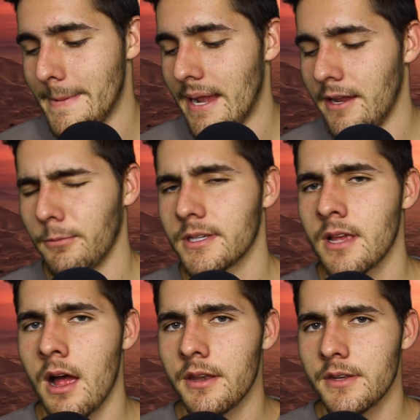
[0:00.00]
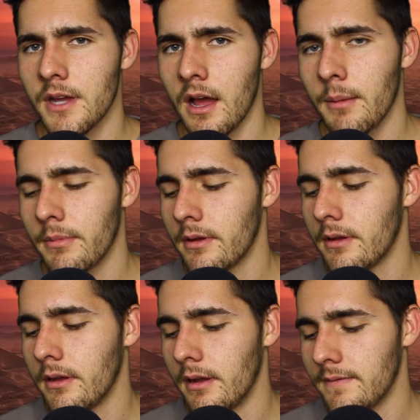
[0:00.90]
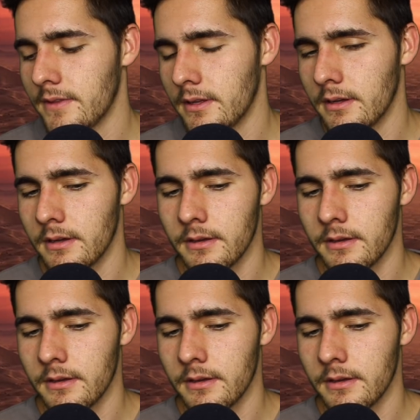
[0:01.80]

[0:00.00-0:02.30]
And it was on top of the